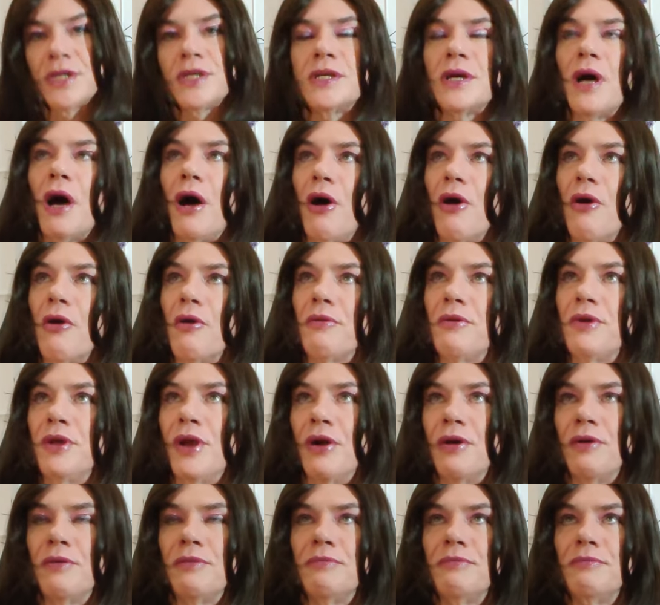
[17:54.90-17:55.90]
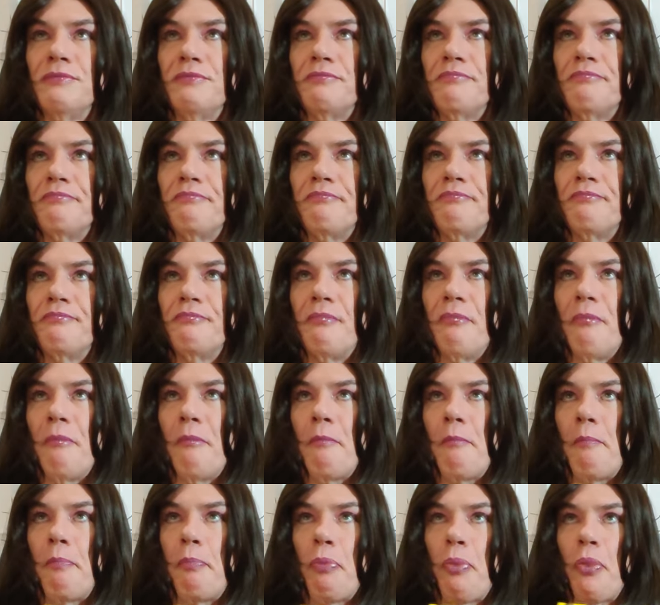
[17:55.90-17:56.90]
So, you know,
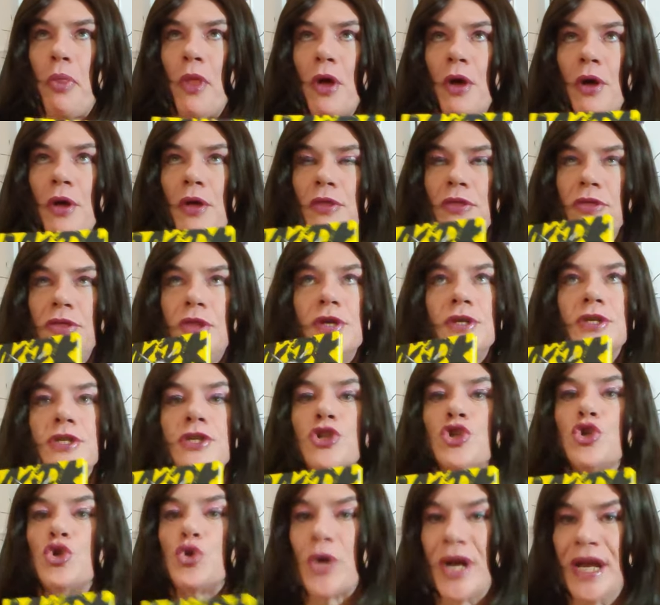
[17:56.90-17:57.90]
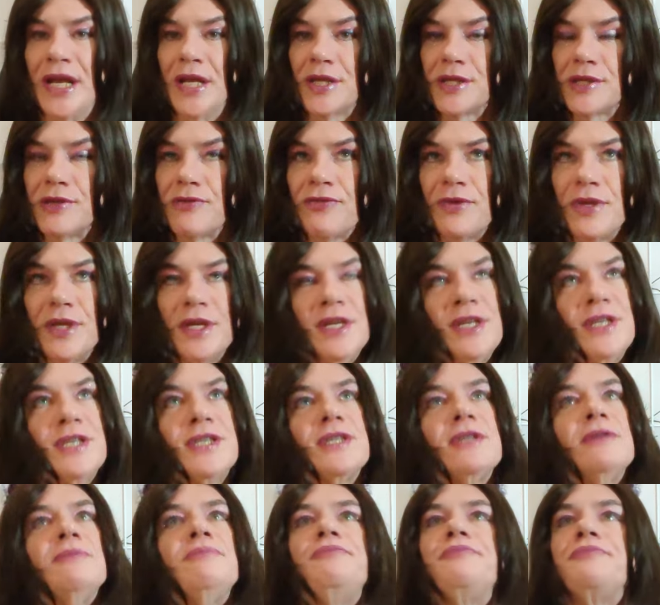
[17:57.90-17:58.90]
the strengths of
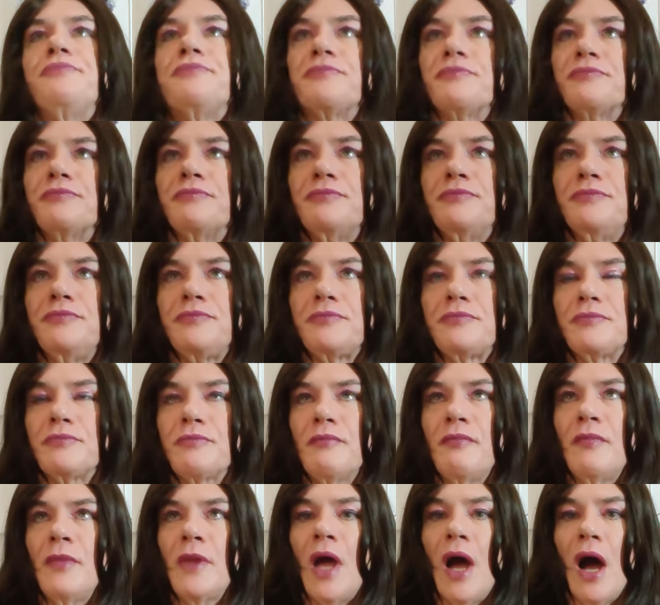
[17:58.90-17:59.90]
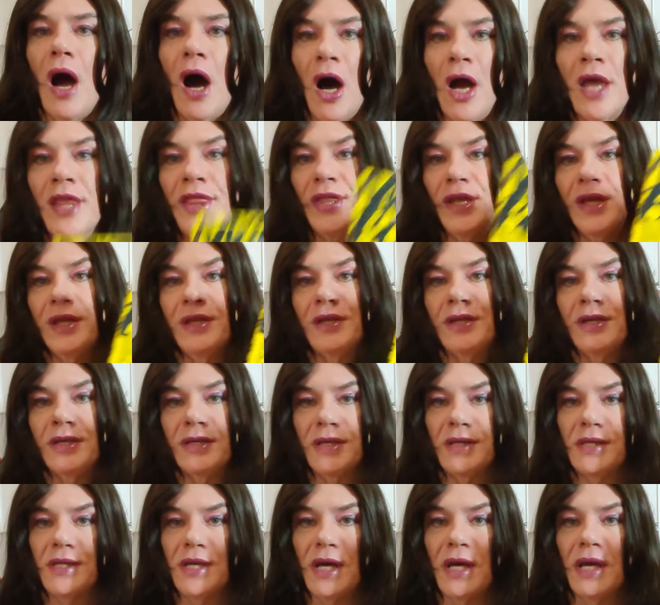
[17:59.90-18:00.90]
this, I think
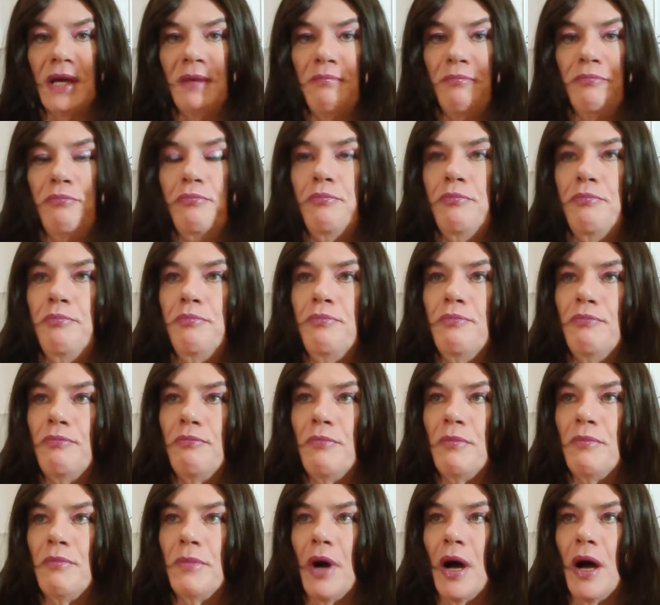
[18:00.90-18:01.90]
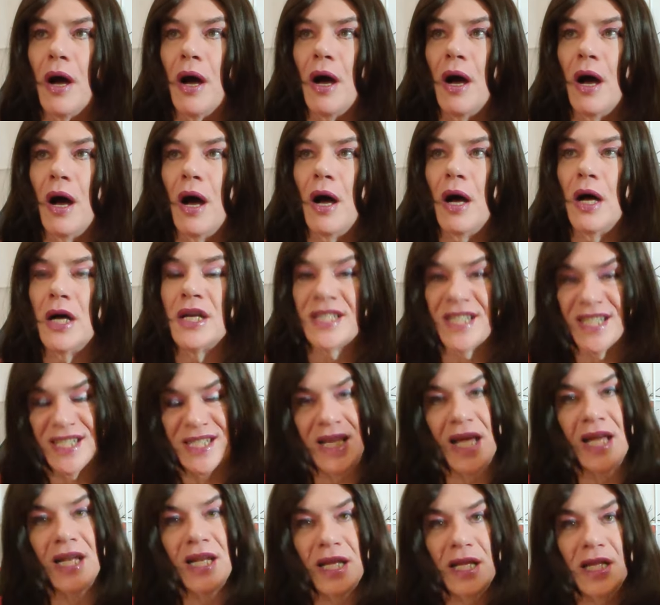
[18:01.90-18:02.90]
this is a
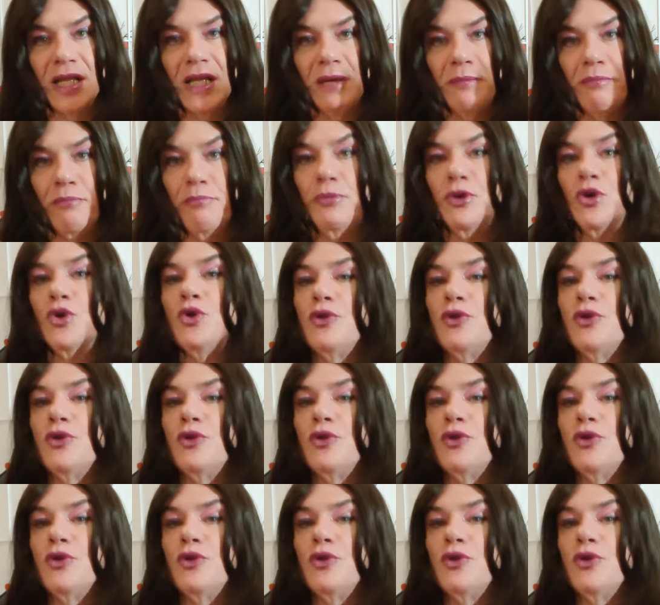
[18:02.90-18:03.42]
stunningly